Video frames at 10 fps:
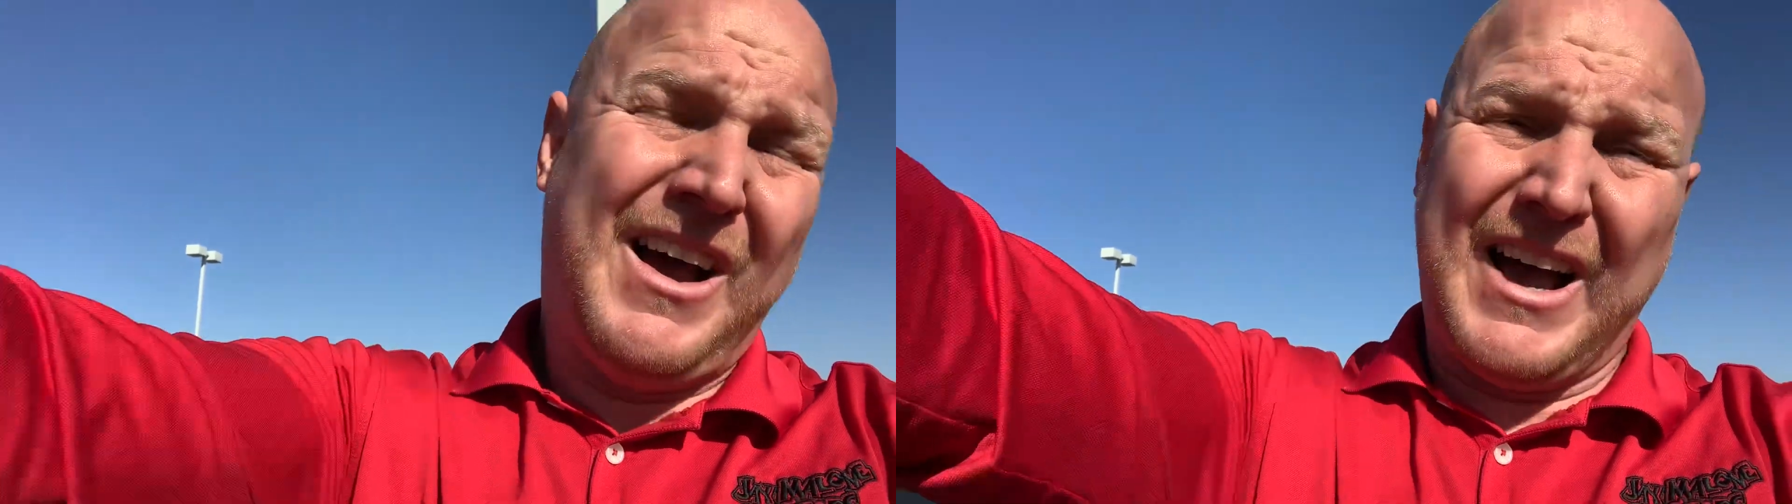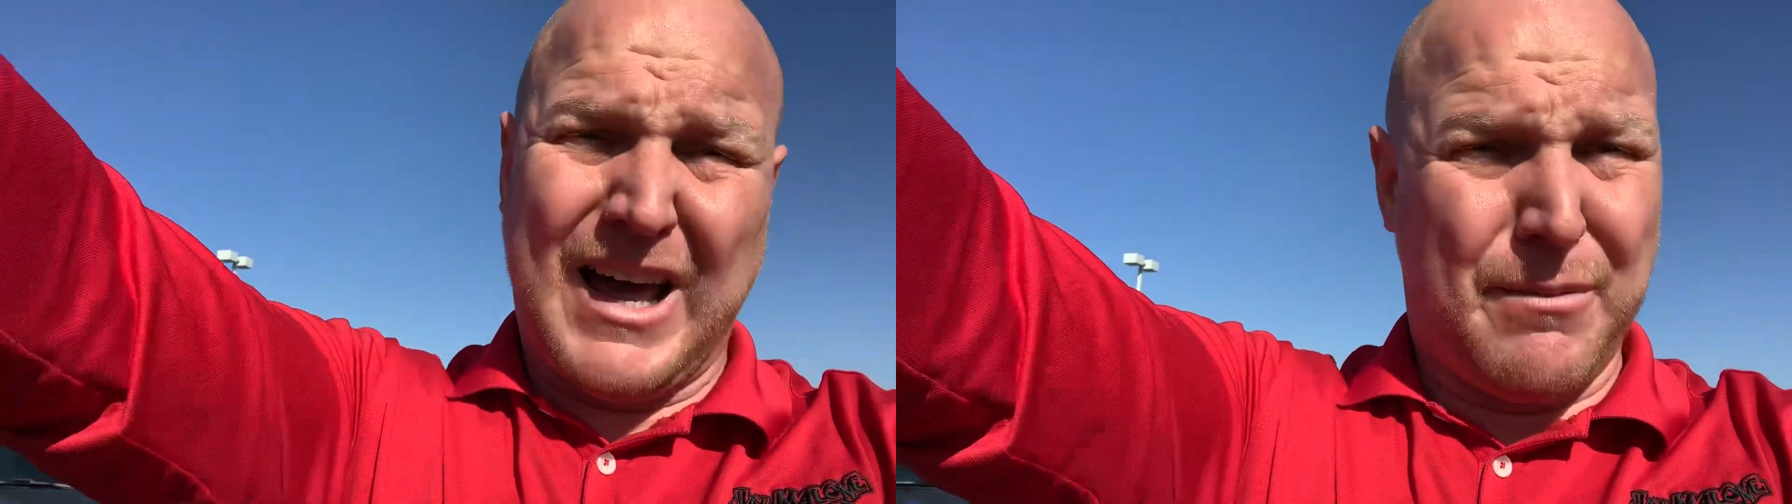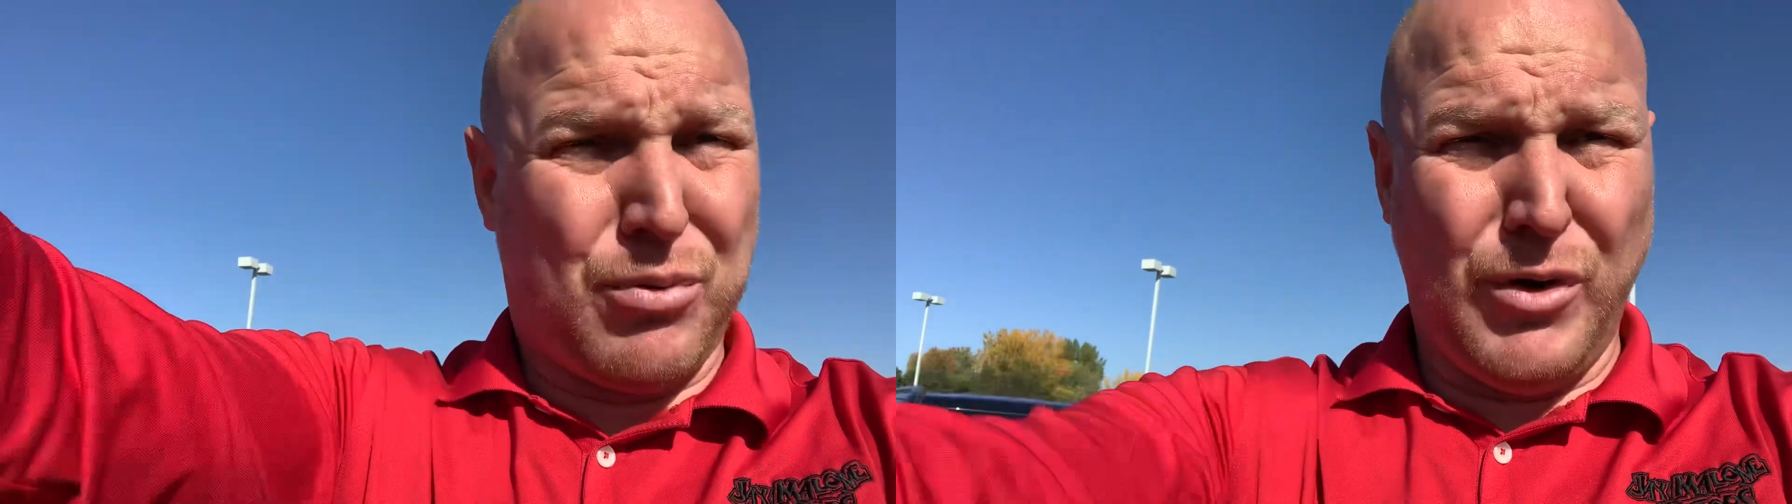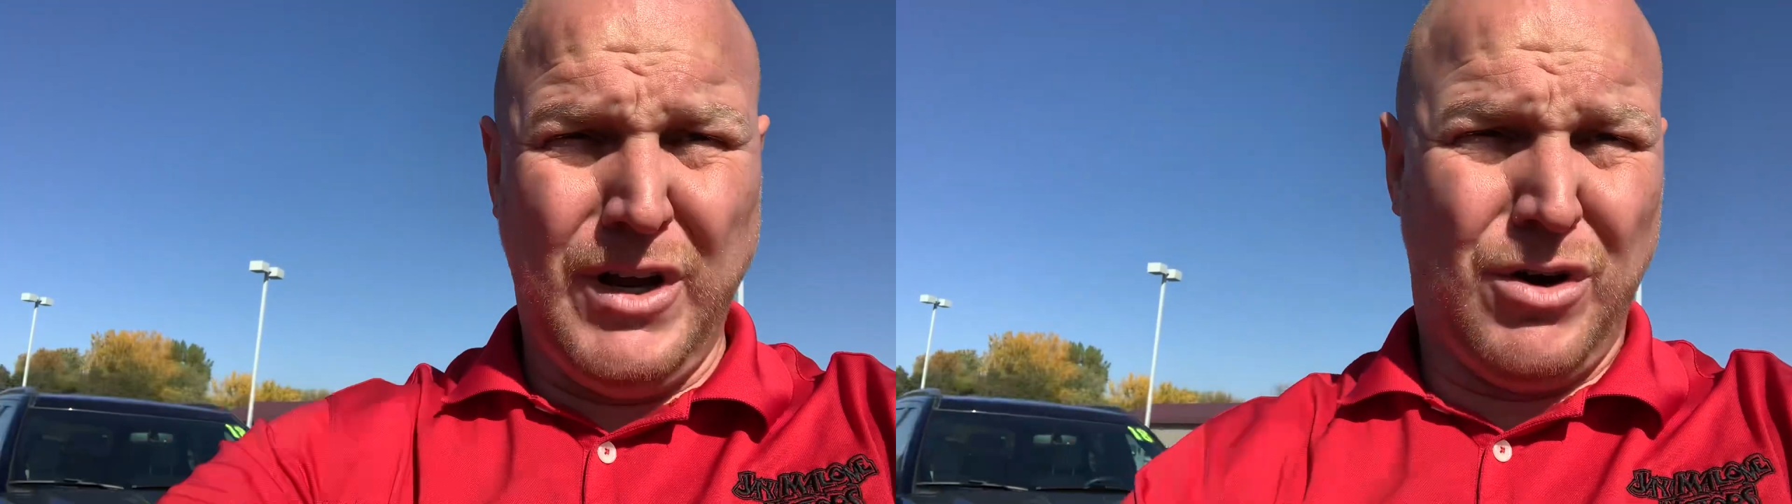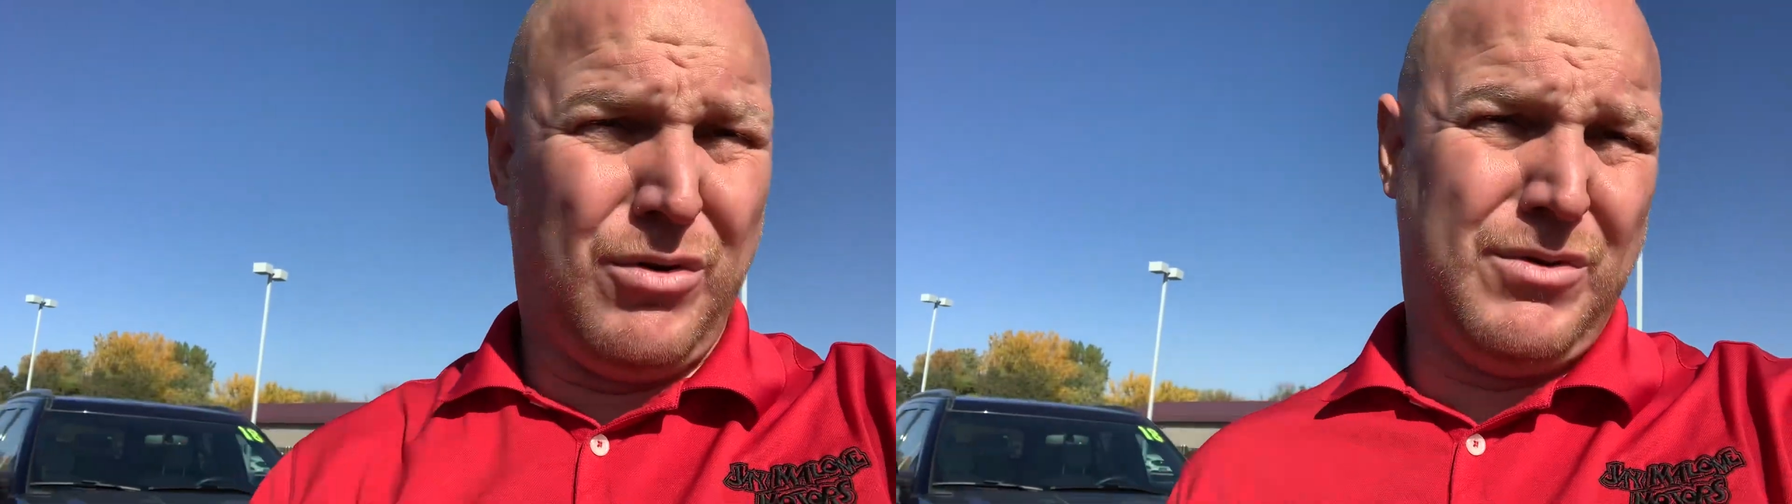I got a
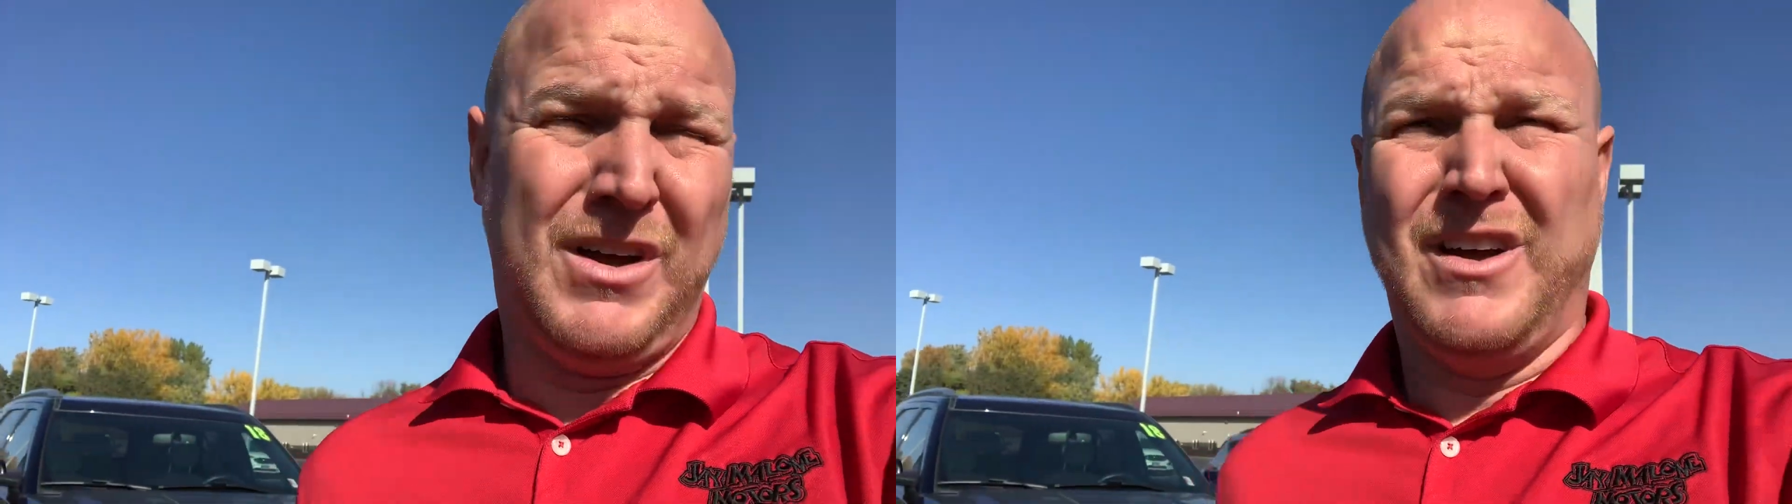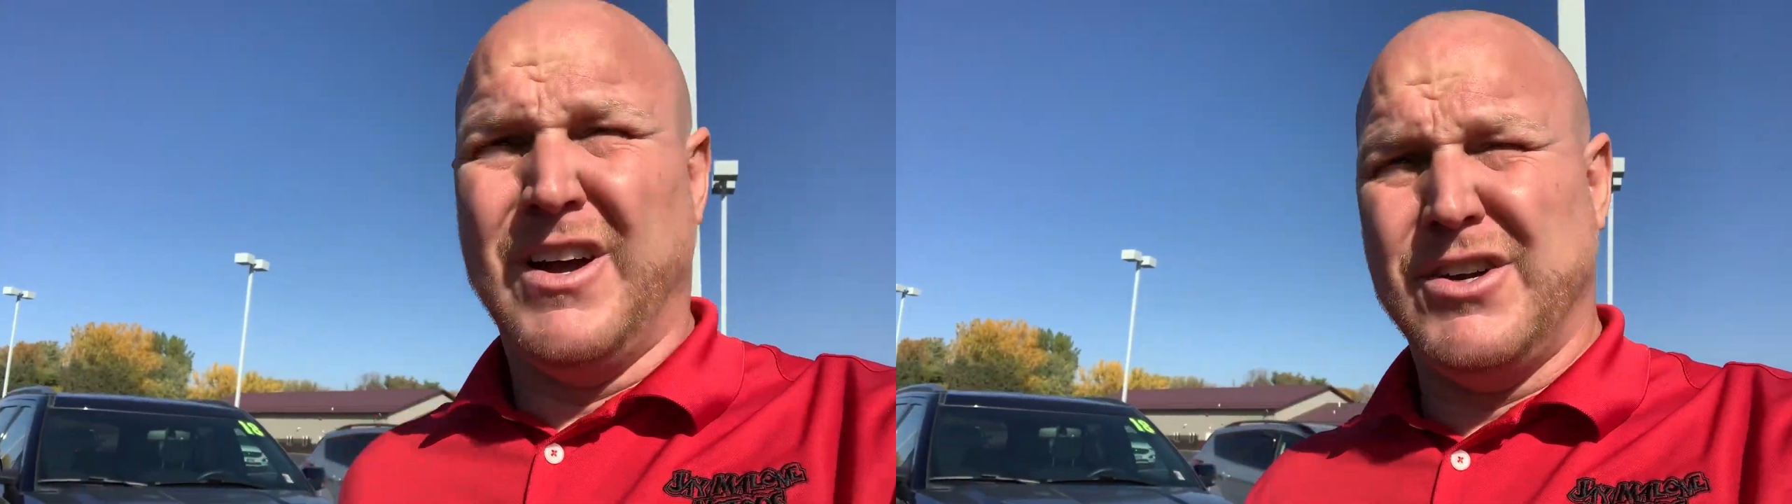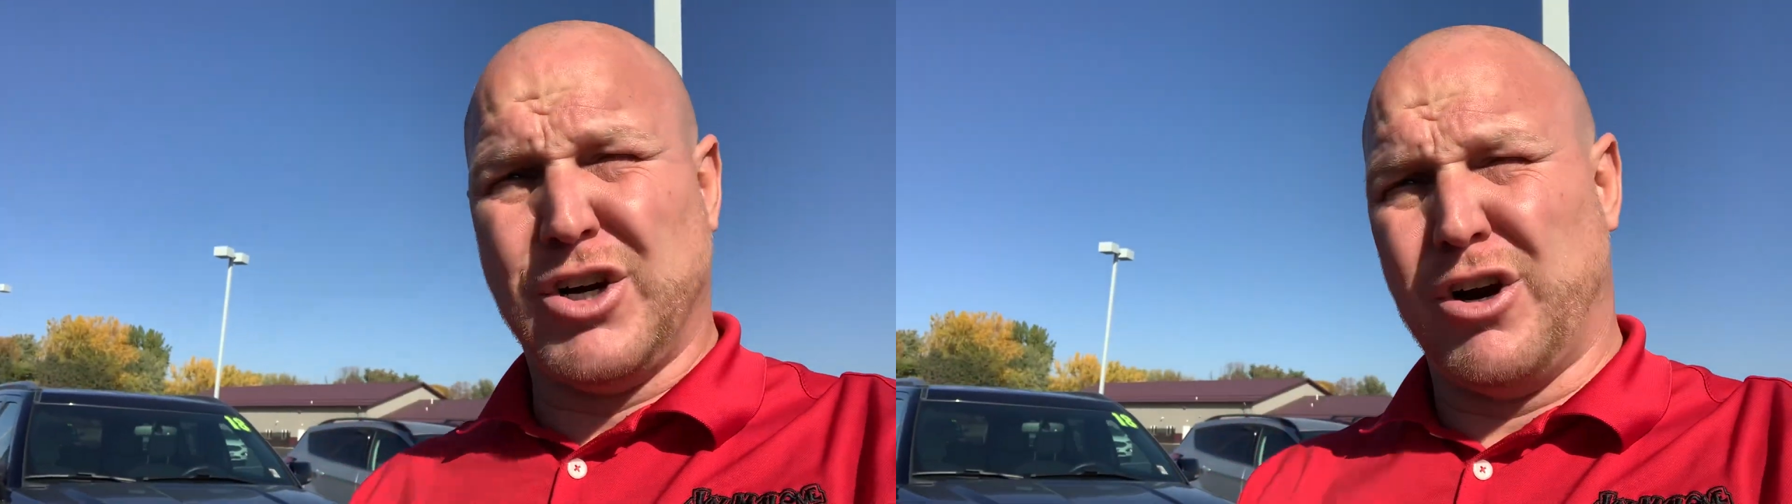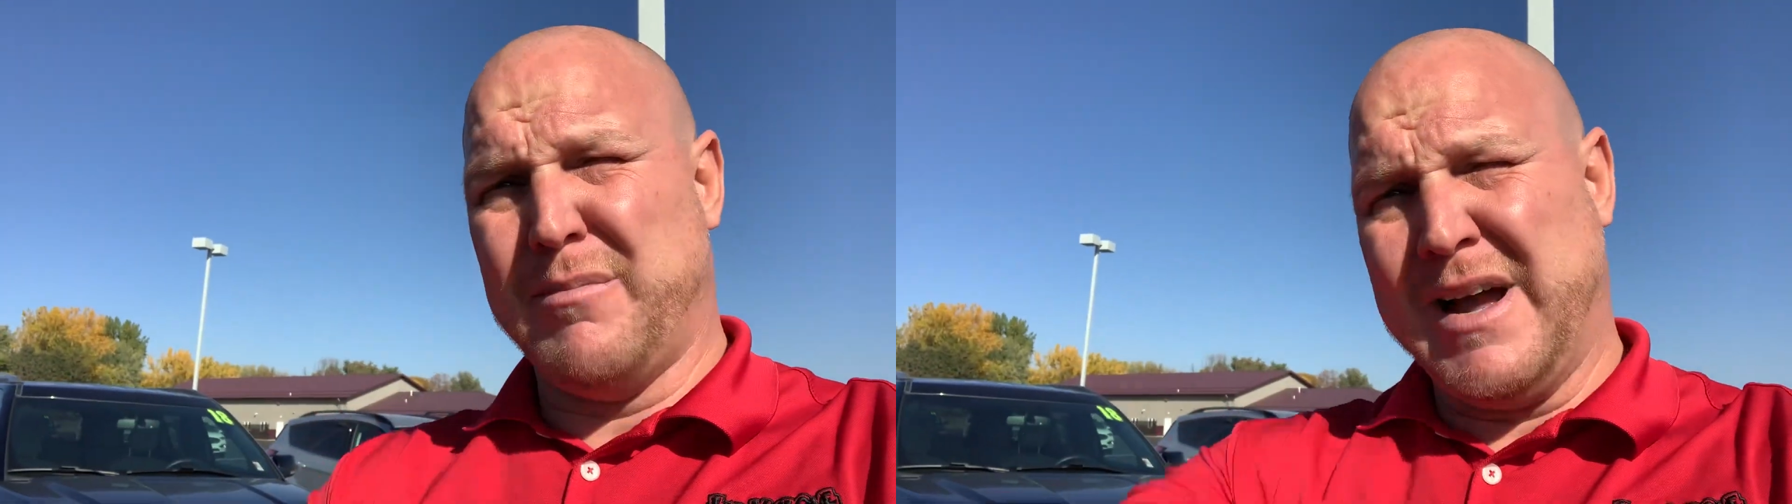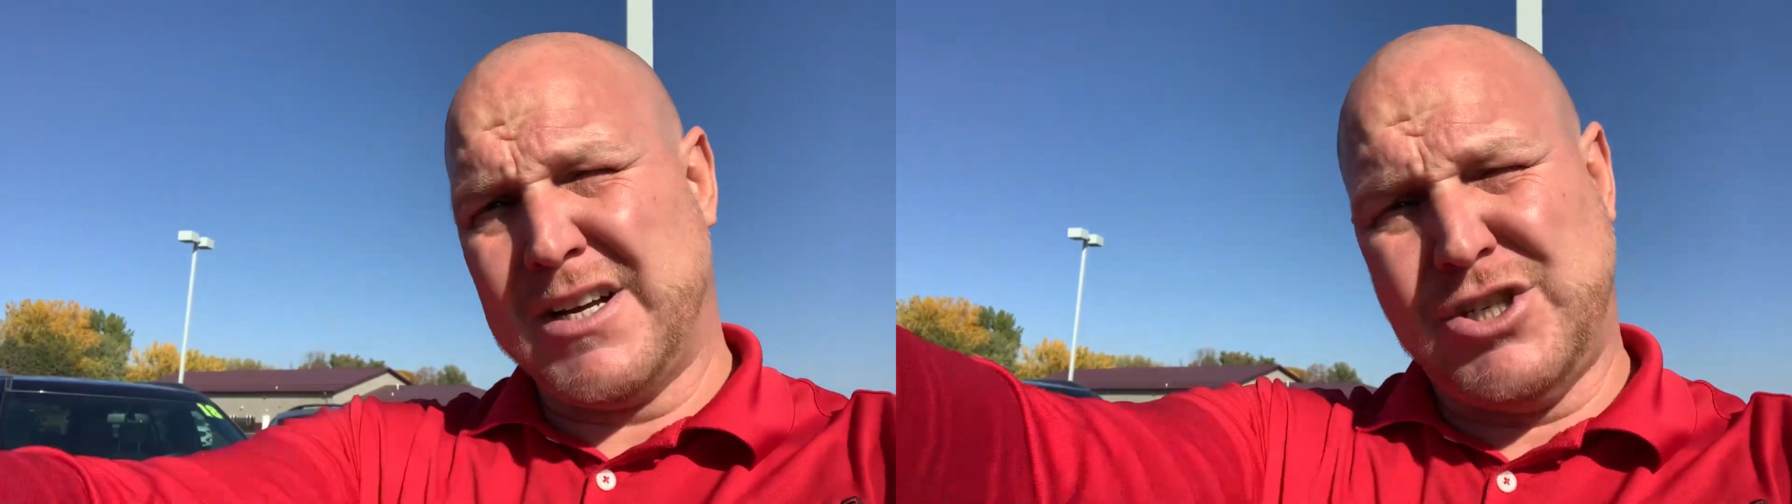pre-owned Duramax